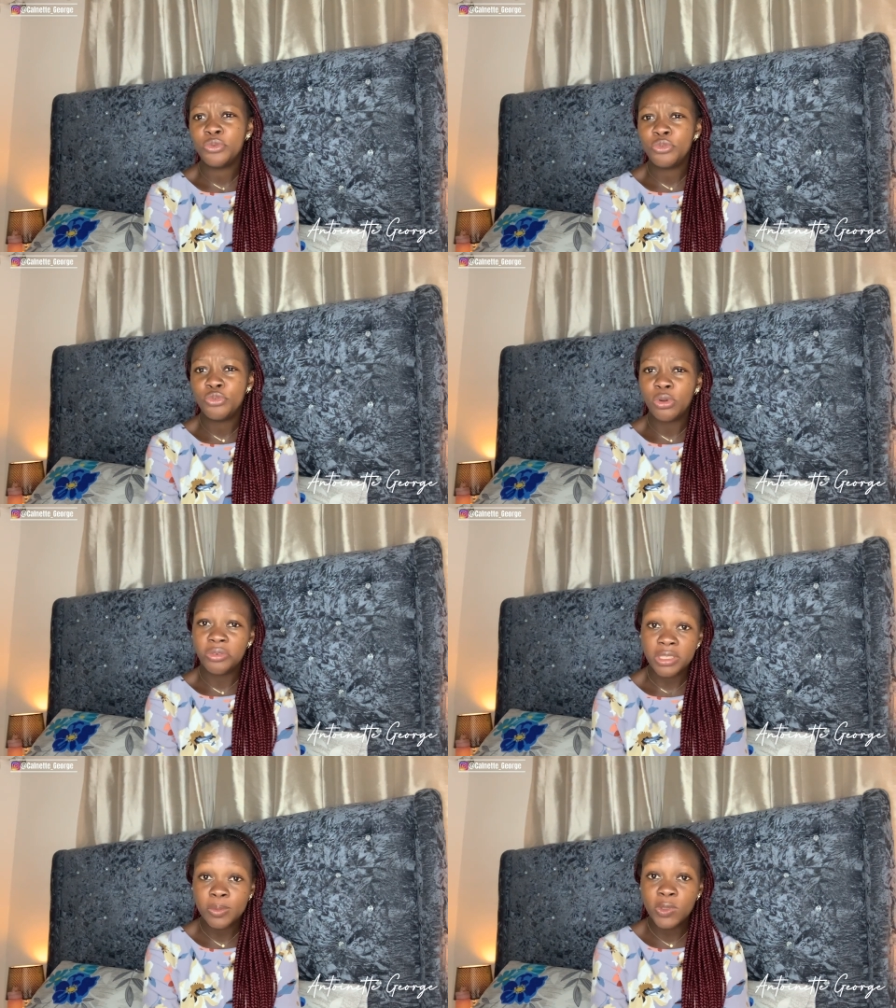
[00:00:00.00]
you are
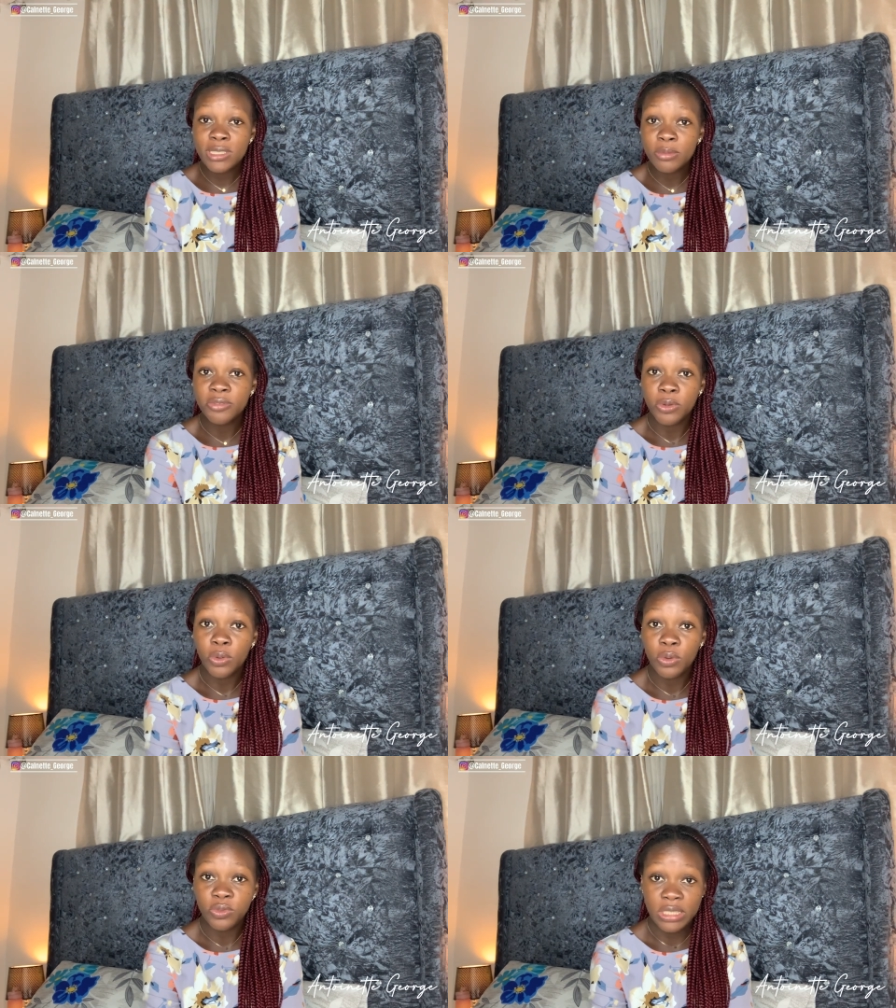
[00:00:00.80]
responsible for
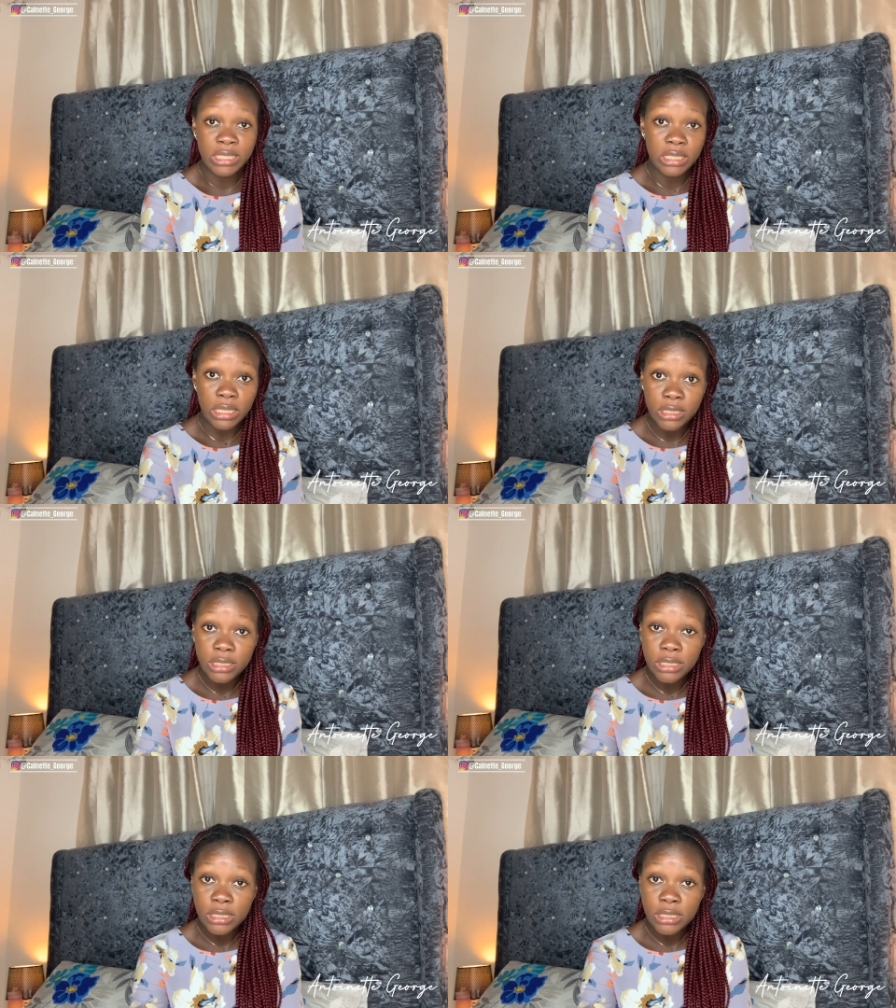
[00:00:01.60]
all of these things